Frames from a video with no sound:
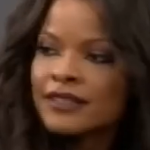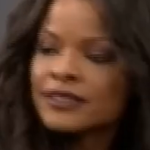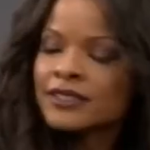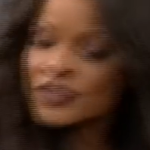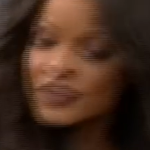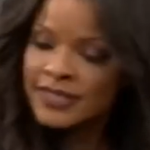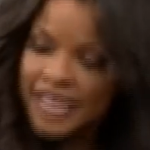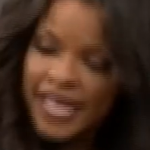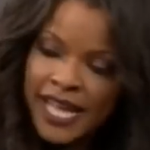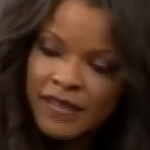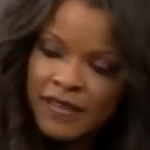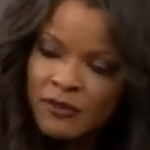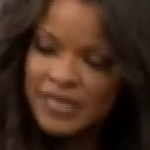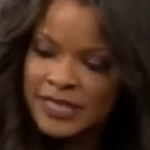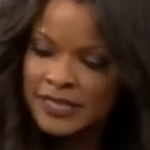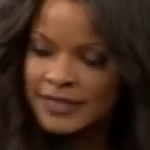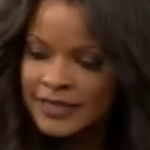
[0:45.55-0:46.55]
Suzanne,
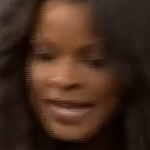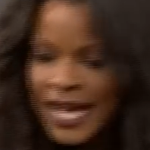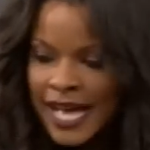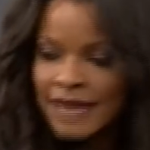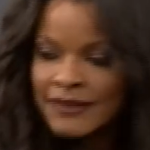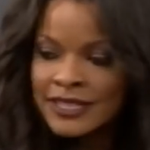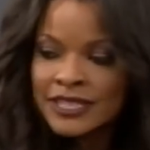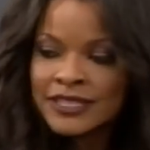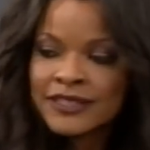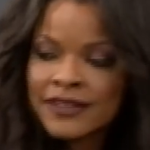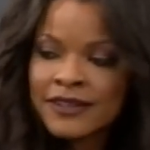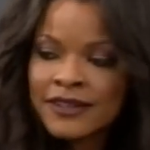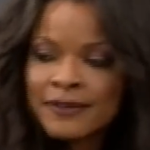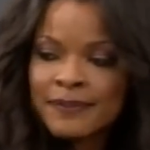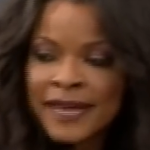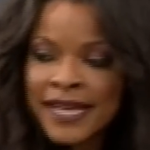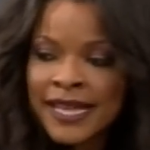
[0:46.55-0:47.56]
what time did you
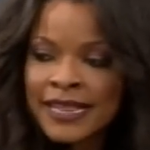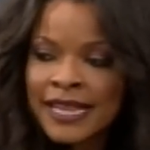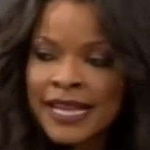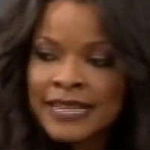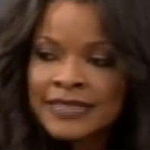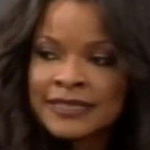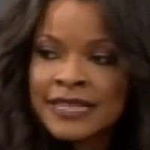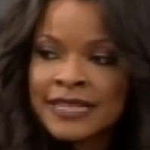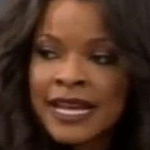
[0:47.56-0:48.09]
go to bed last